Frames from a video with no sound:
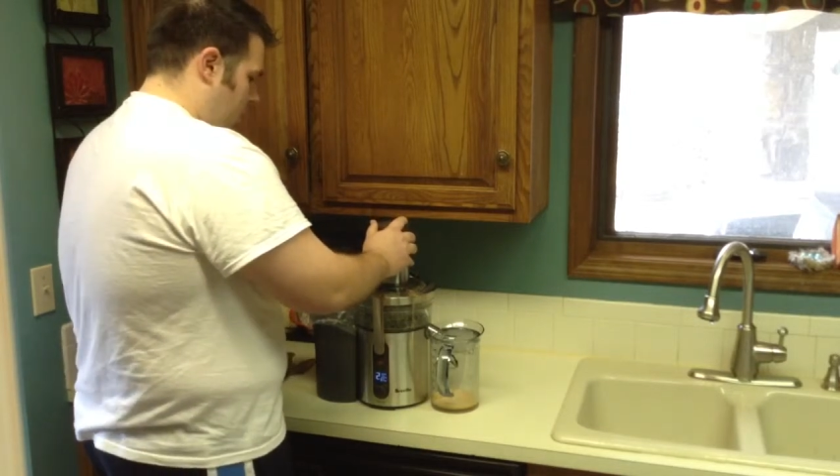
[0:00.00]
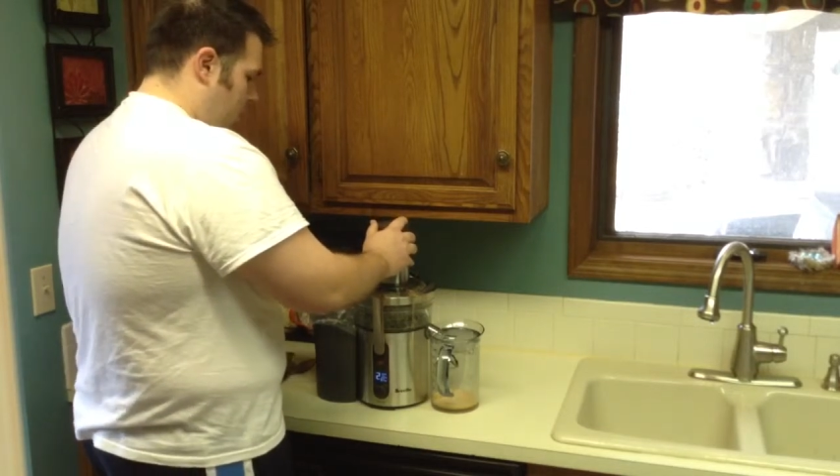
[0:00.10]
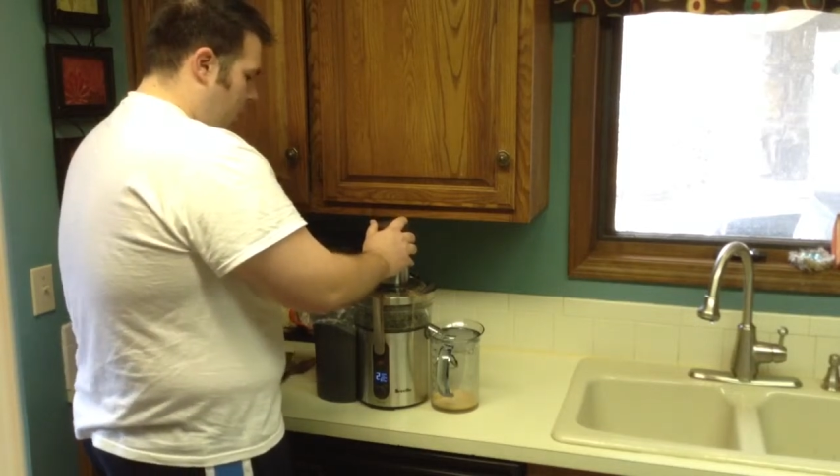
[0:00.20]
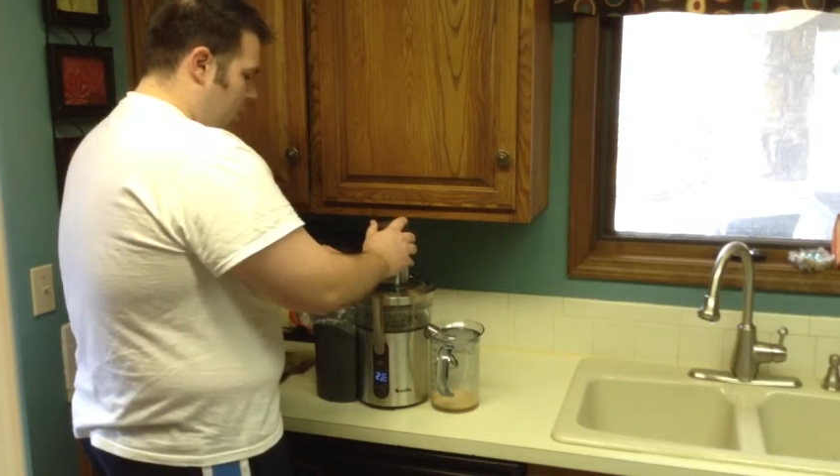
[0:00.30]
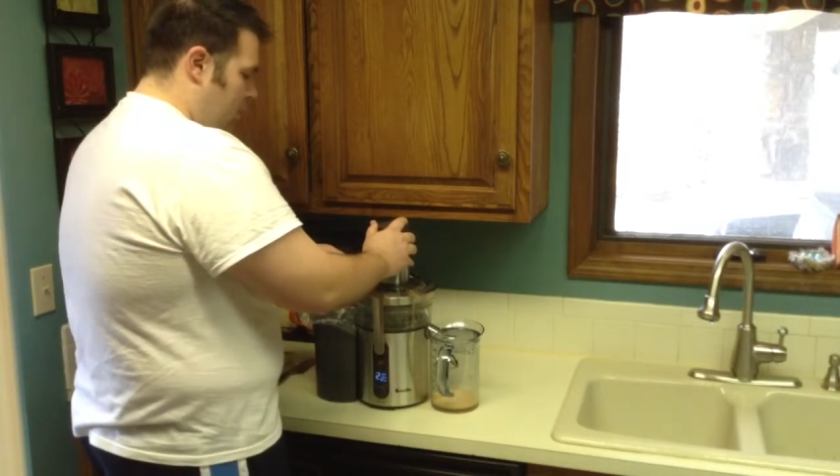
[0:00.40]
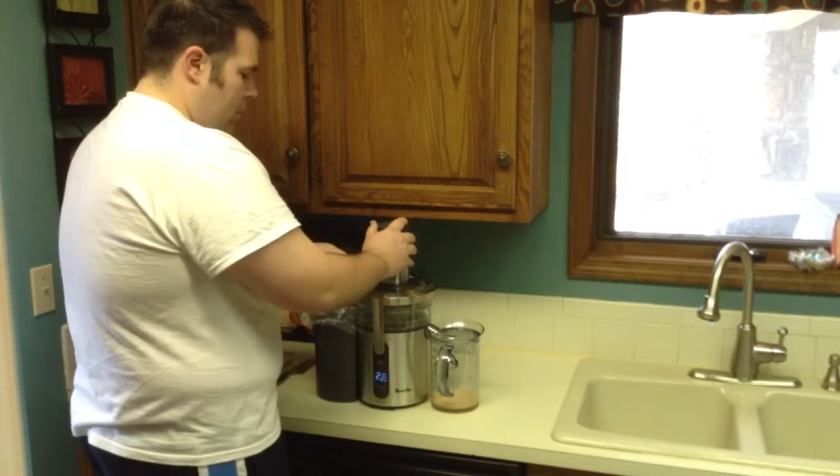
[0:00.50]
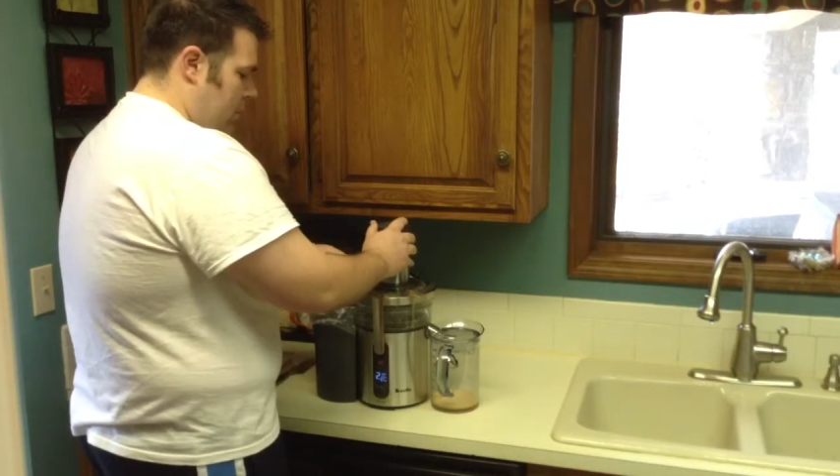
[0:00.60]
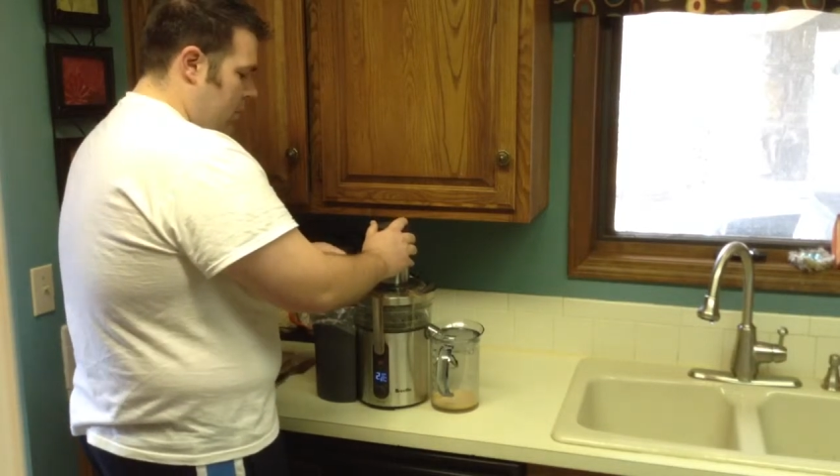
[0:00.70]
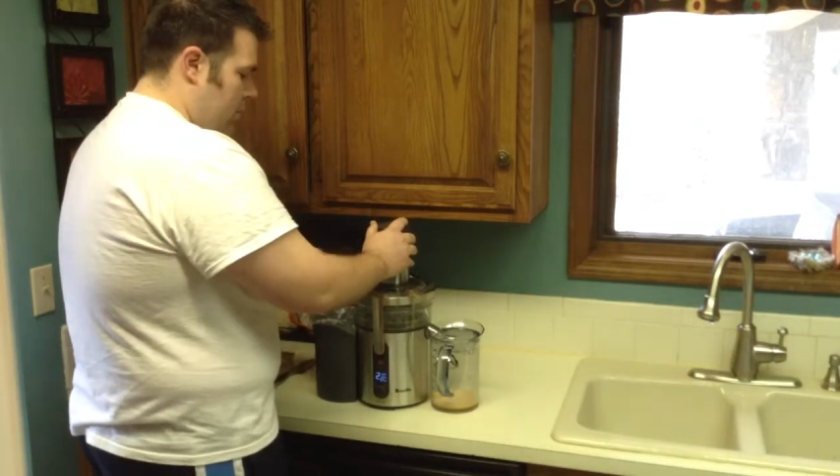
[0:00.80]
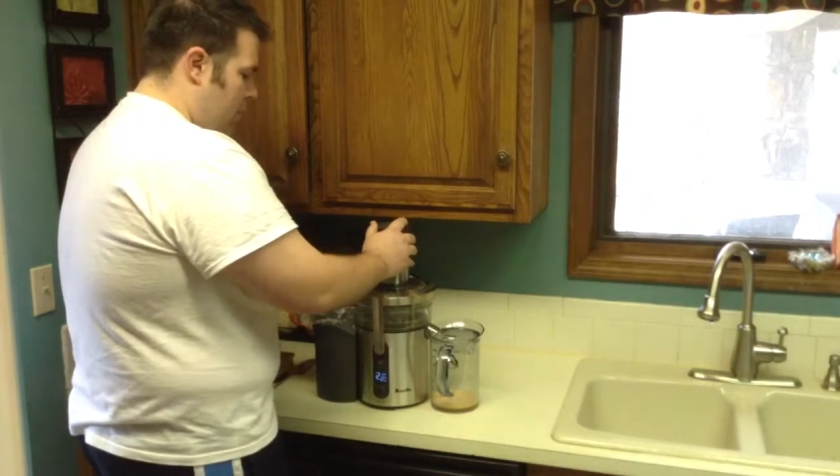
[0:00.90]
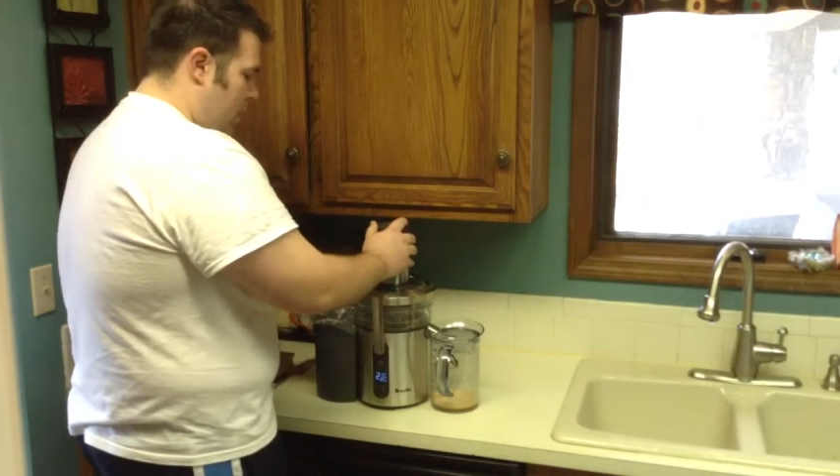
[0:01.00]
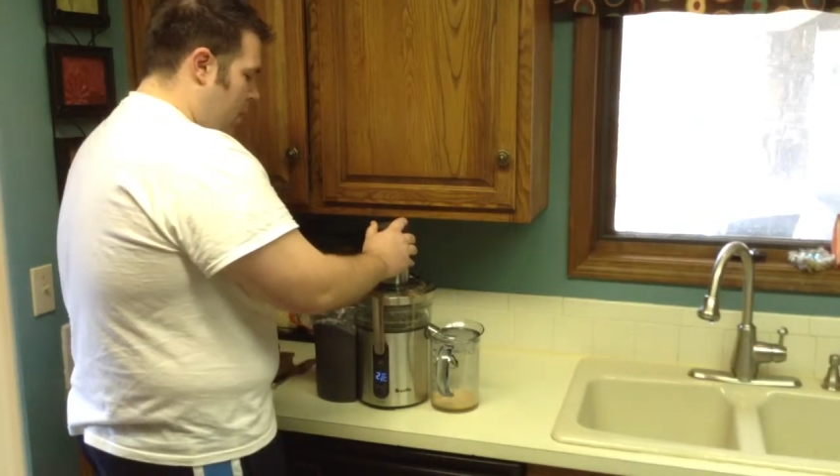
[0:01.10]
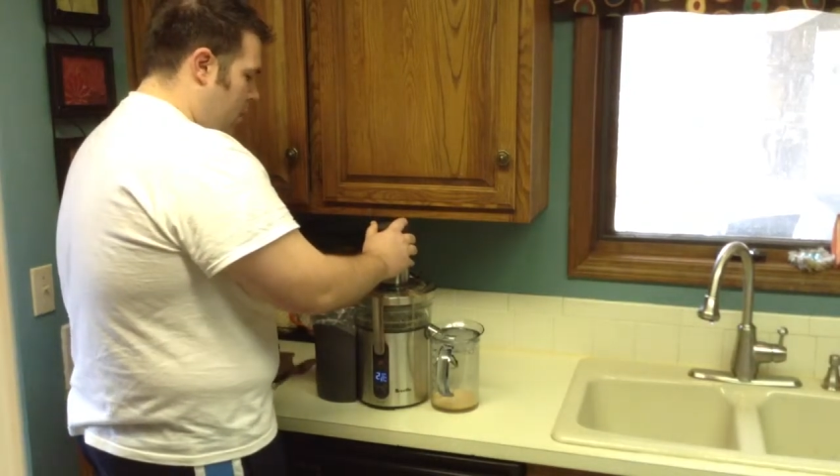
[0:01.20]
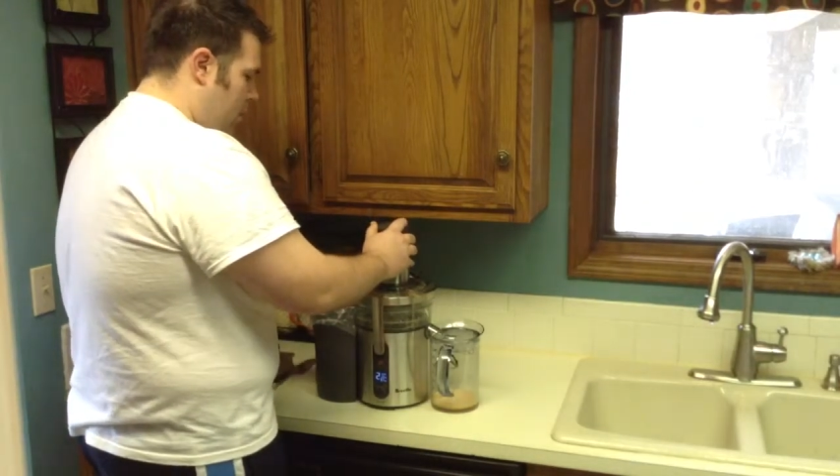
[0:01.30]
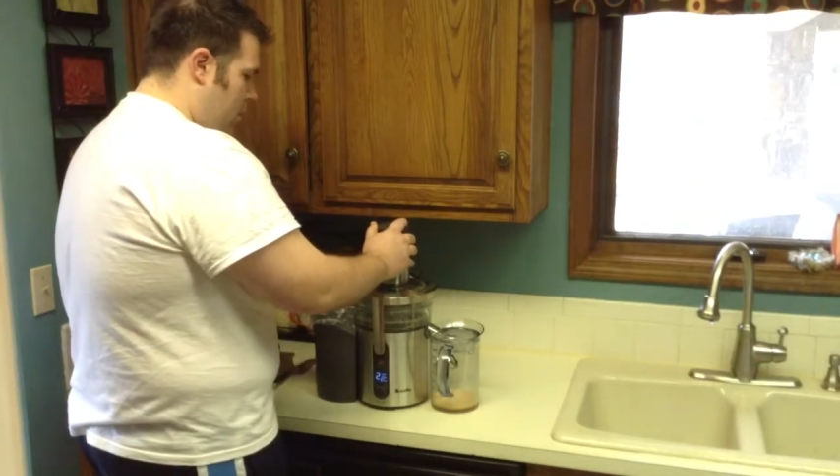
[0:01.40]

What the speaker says: Right through this little spot here.